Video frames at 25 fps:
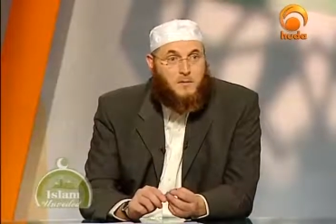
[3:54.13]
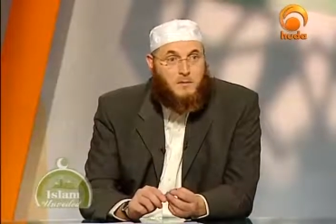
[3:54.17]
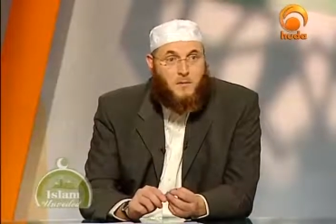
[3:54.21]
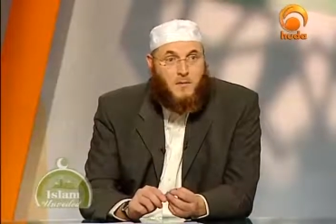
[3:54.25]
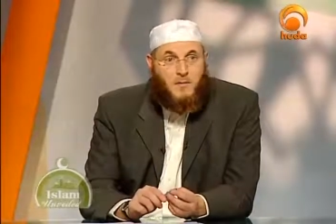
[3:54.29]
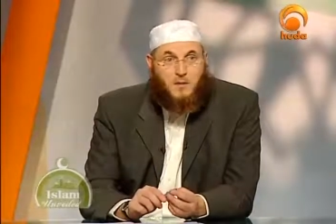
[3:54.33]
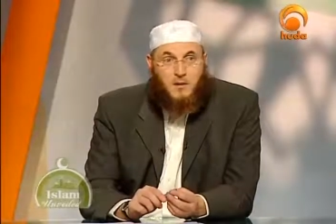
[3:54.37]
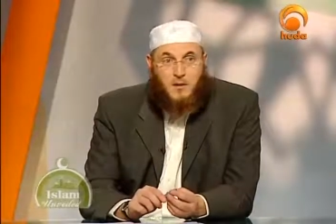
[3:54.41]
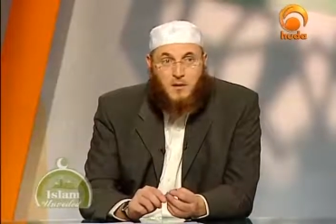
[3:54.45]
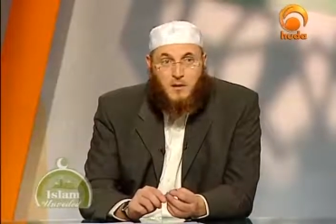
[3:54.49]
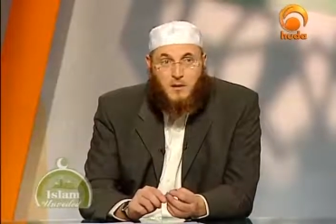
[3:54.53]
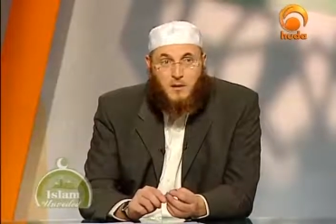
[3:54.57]

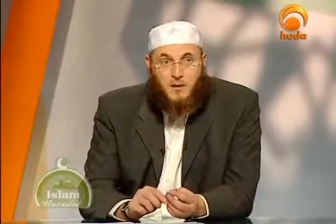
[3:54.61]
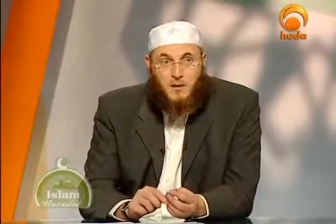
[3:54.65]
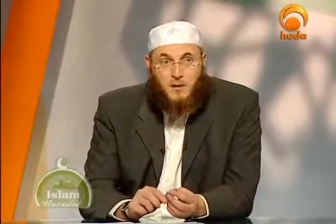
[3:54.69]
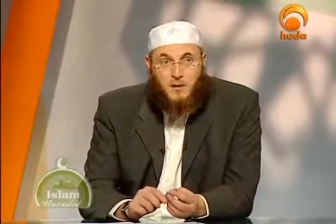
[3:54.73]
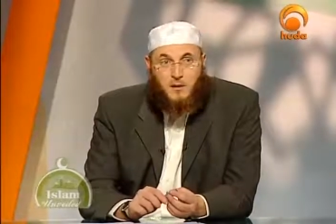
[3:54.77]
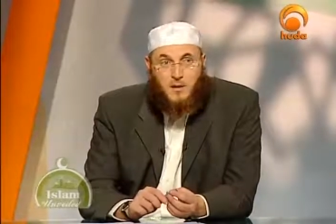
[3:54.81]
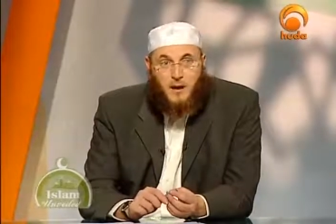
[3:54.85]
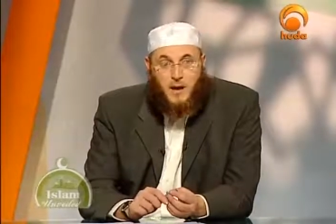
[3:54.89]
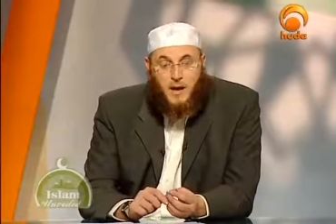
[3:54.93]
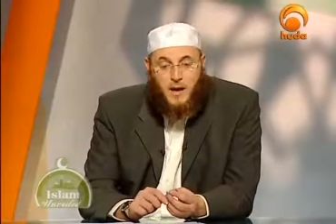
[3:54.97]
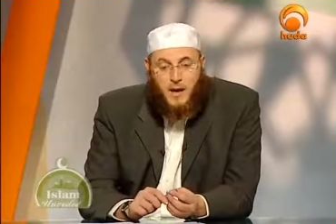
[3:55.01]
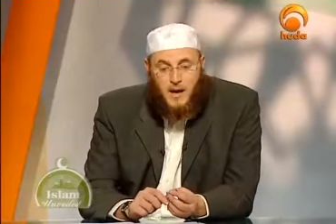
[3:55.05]
who's mentioned in
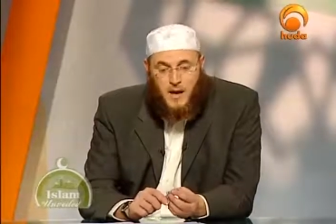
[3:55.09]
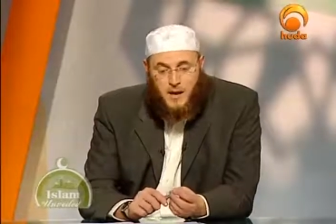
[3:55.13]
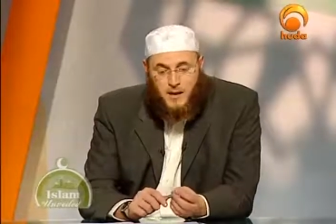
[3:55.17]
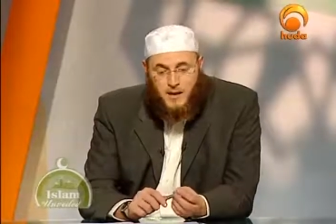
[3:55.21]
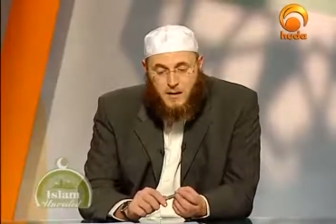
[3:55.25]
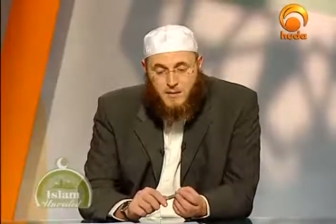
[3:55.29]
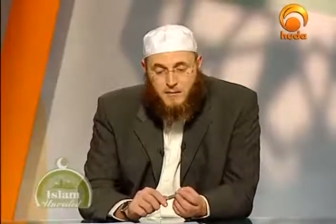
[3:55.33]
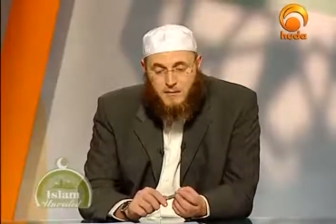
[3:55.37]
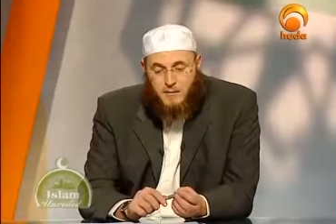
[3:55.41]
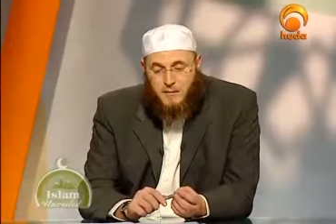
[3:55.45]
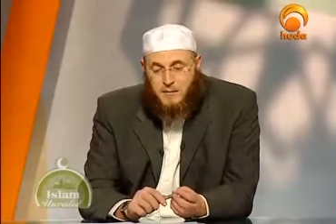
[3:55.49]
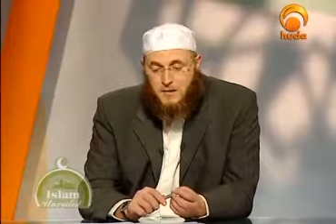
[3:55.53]
the
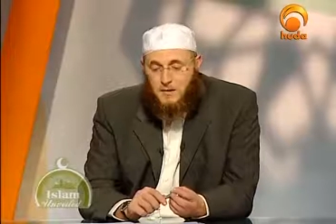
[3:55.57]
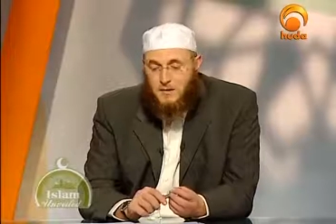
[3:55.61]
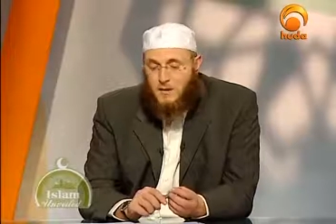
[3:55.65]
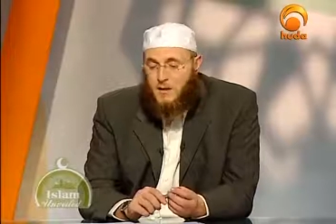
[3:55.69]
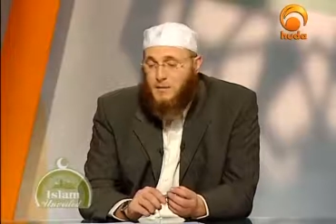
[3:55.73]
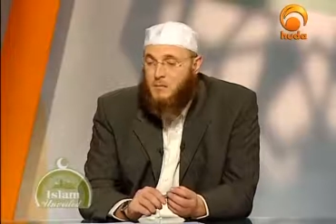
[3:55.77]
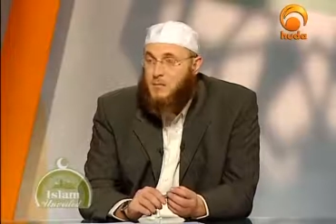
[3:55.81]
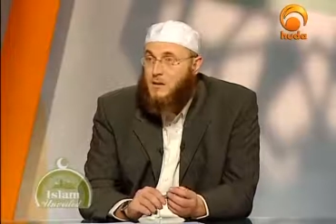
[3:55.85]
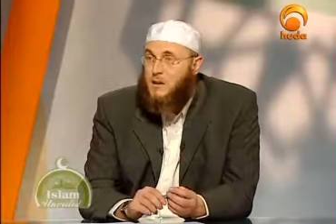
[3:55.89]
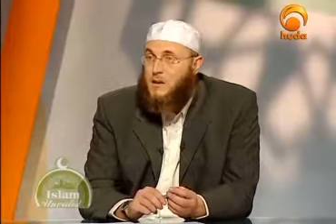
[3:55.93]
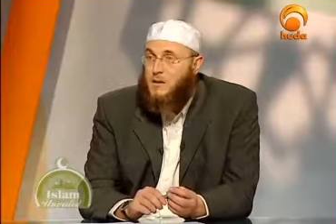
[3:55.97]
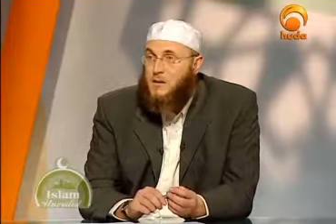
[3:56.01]
Quran in
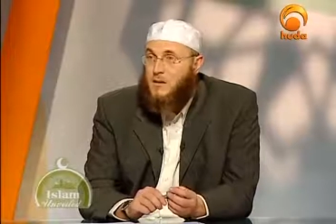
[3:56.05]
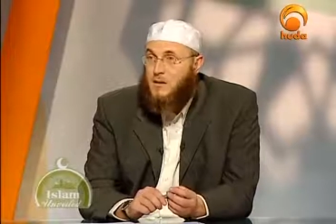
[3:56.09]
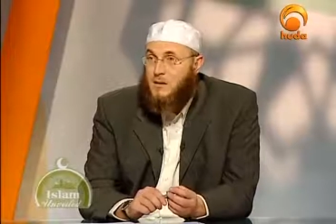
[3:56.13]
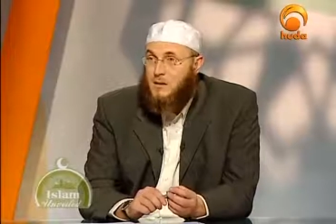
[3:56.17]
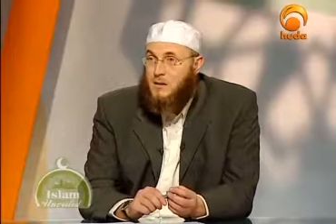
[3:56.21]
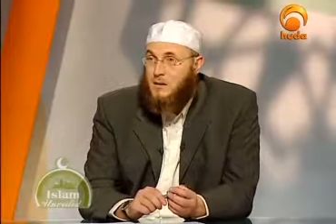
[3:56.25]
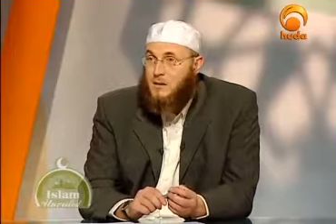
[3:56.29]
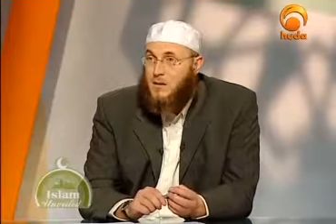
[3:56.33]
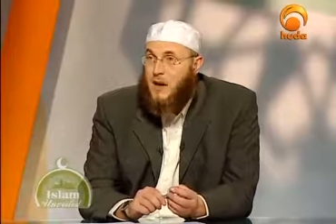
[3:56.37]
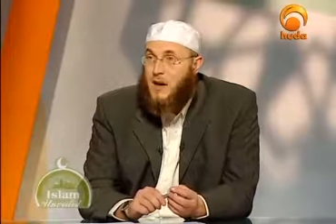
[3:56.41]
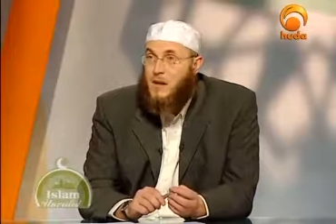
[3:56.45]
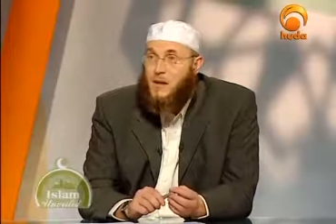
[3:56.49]
verse number
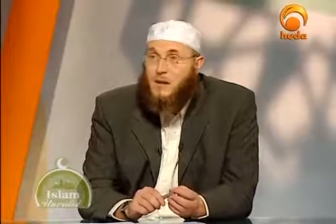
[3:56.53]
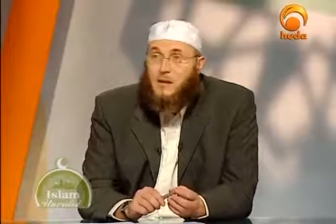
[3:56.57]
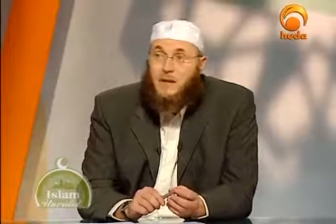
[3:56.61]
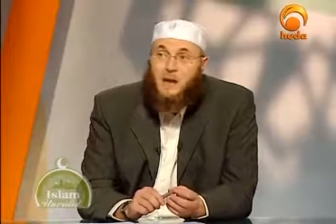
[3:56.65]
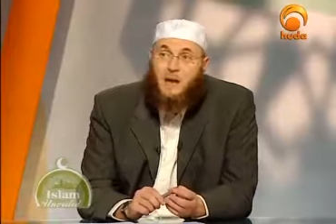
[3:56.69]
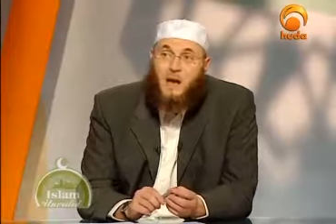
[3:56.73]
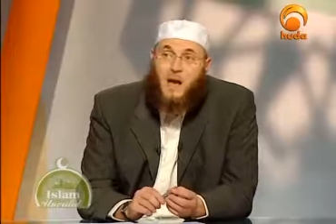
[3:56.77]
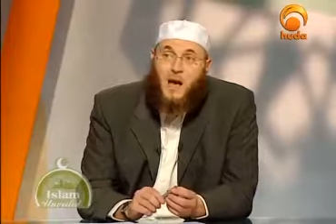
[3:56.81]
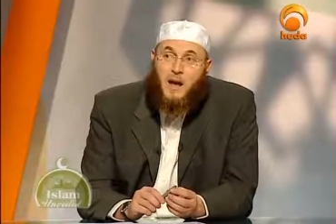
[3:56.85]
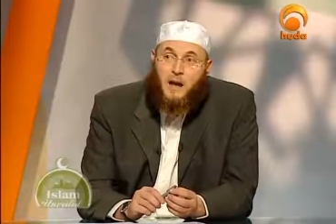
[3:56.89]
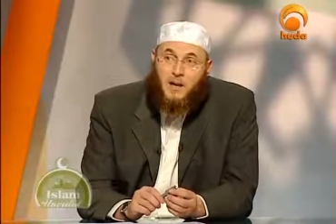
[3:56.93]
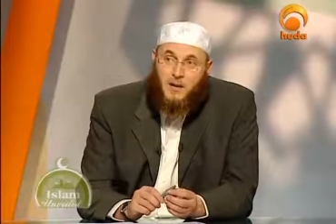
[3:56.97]

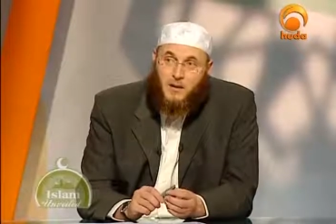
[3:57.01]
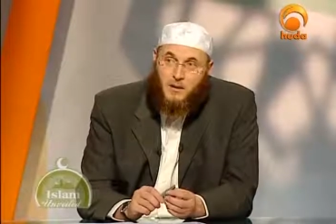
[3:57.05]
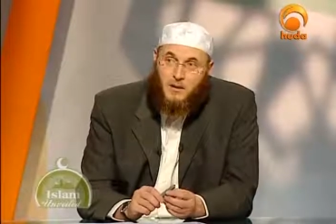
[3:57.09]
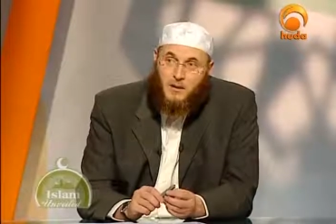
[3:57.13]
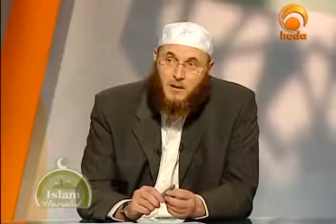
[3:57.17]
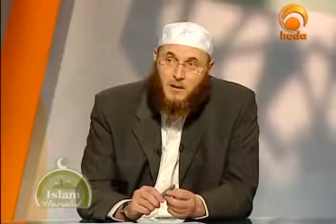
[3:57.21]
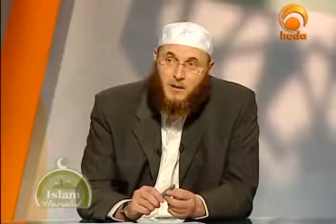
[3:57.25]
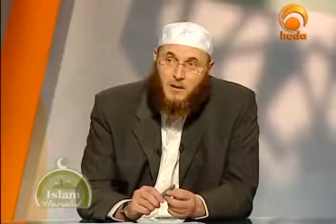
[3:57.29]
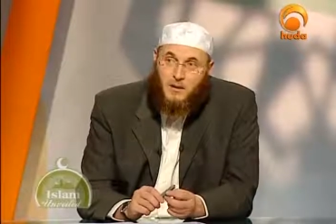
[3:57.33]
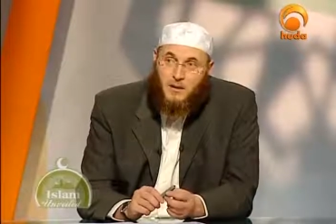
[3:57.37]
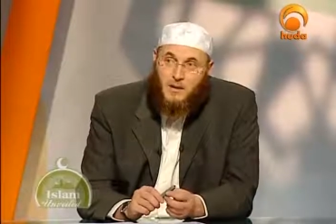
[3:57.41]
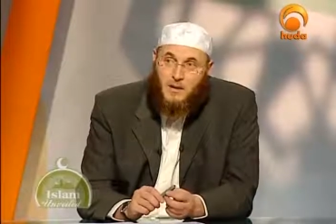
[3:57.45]
99.